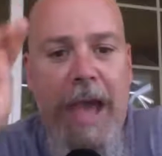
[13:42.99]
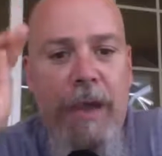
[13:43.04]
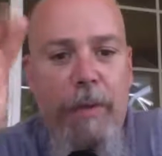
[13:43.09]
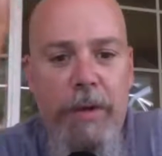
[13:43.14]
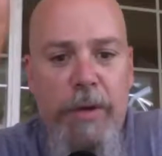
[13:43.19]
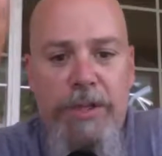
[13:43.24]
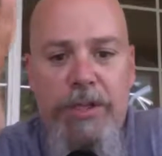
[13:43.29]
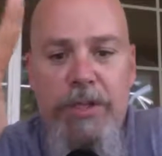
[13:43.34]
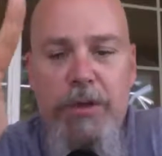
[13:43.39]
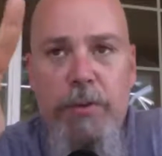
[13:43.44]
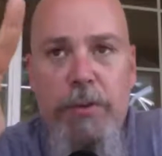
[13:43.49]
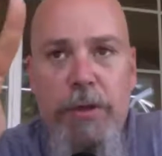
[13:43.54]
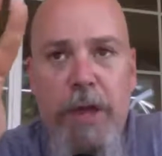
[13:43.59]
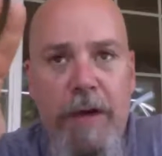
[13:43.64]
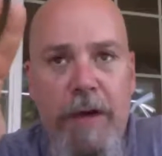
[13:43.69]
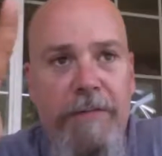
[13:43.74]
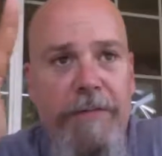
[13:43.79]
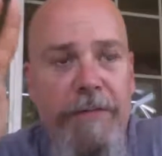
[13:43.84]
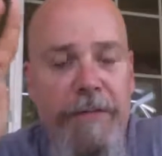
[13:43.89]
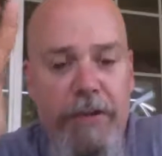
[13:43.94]
that which
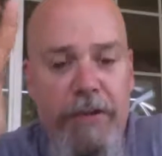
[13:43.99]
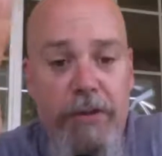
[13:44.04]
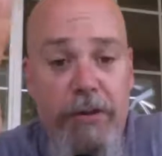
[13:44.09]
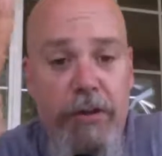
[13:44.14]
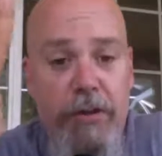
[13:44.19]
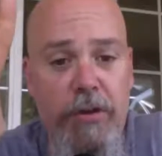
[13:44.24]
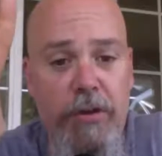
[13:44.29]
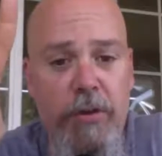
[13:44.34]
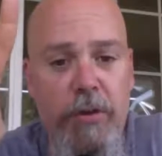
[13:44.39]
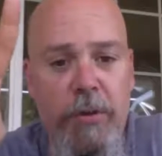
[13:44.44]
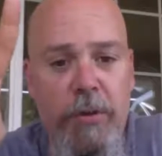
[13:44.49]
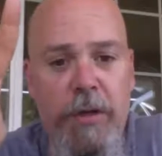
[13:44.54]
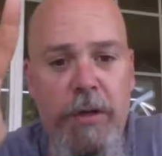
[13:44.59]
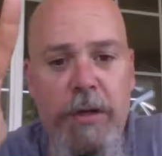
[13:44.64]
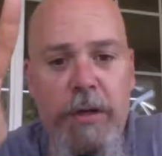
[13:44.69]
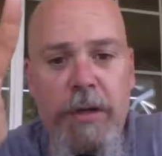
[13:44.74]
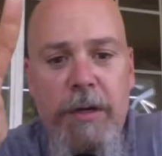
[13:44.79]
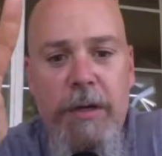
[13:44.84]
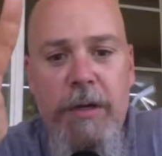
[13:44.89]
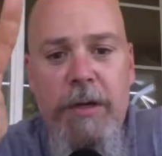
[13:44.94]
you love to
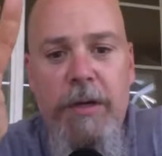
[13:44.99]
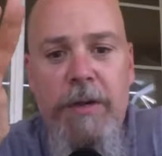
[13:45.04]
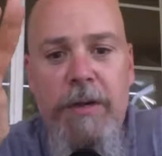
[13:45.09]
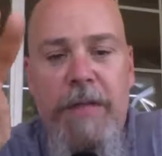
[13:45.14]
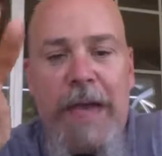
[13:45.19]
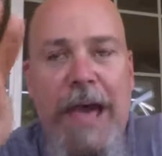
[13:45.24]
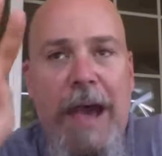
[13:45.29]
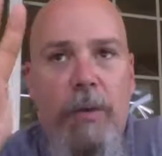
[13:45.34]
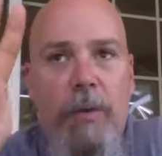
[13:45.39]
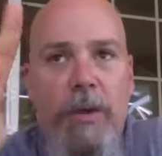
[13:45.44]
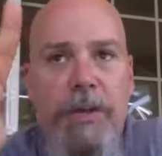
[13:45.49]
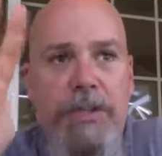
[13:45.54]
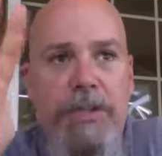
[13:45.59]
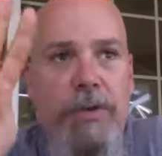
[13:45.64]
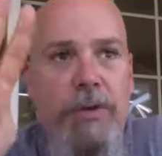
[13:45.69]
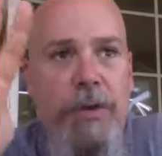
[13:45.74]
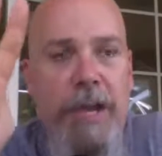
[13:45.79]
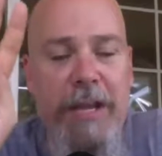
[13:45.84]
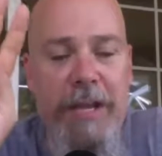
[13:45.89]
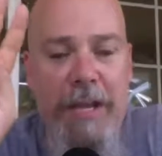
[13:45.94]
do, that
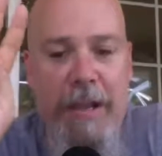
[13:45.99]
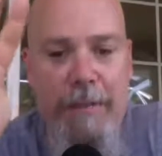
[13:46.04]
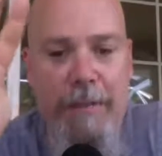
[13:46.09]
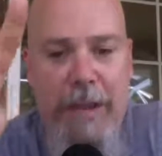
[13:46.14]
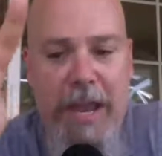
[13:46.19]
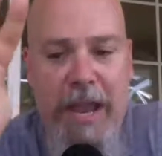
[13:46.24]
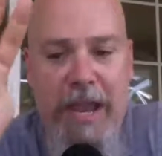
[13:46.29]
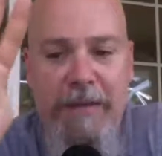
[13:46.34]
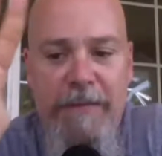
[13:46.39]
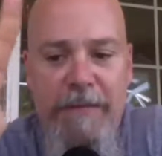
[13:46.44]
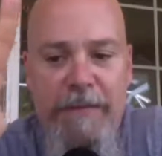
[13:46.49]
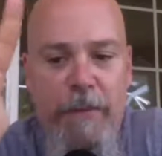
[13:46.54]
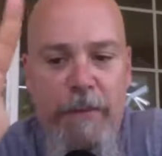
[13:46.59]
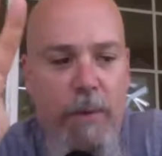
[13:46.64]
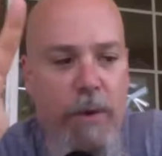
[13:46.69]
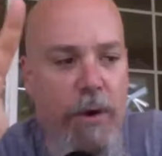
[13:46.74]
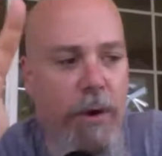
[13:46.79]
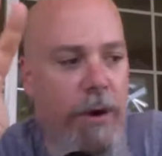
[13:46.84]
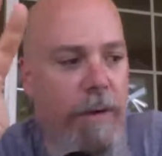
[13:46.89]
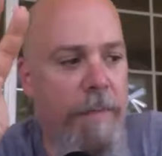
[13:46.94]
which you can get
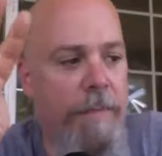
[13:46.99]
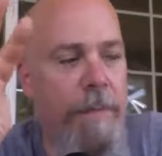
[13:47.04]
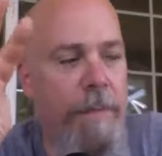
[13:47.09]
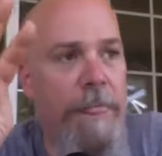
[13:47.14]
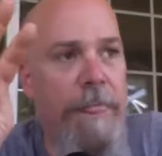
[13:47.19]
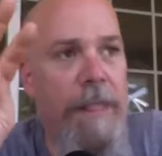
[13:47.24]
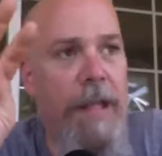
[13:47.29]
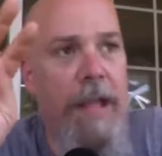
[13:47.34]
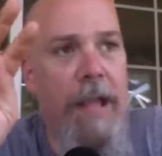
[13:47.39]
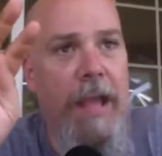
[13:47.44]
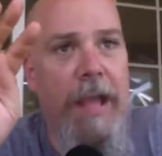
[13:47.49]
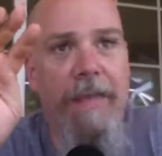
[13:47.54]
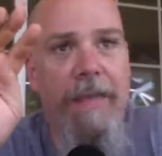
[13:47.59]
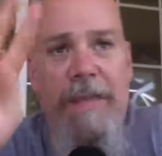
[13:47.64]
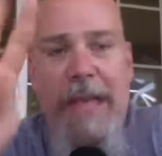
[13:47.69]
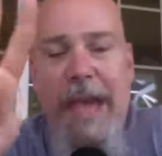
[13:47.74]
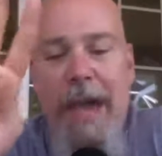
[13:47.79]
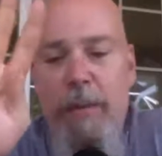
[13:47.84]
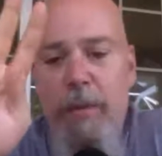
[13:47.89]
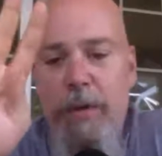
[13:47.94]
paid for,
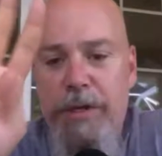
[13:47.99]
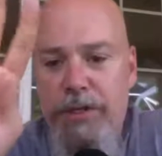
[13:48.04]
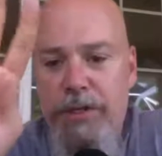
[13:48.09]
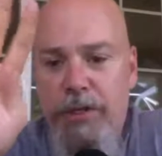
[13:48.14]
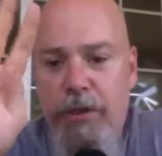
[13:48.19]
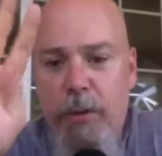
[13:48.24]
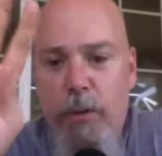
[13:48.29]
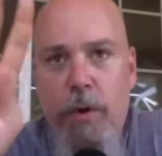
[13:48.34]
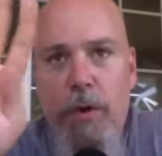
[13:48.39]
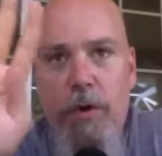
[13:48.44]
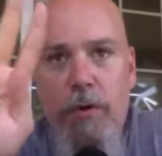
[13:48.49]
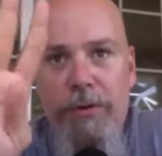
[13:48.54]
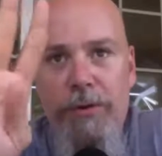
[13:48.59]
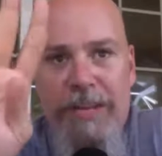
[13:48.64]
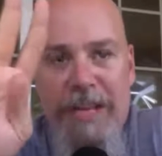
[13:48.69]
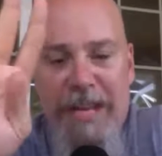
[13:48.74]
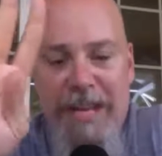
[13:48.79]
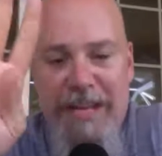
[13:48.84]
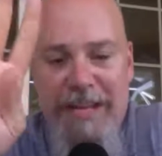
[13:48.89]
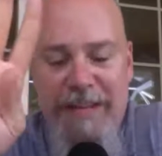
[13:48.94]
and that which the
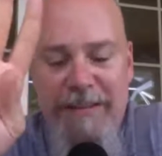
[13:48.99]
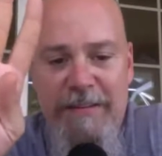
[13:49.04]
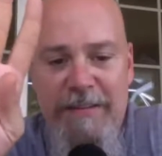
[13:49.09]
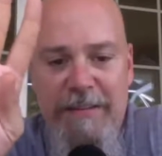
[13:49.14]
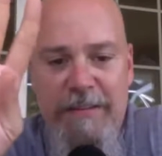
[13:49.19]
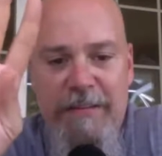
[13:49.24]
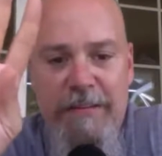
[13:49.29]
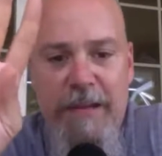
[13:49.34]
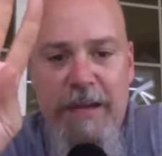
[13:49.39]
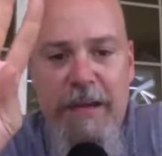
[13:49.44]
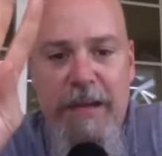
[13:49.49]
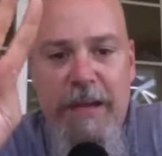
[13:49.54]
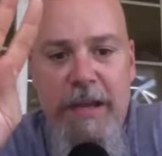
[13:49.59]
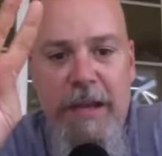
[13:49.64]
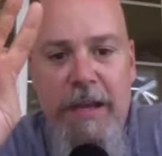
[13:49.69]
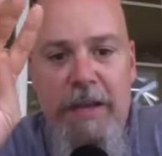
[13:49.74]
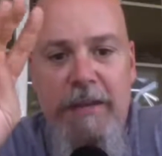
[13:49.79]
world needs.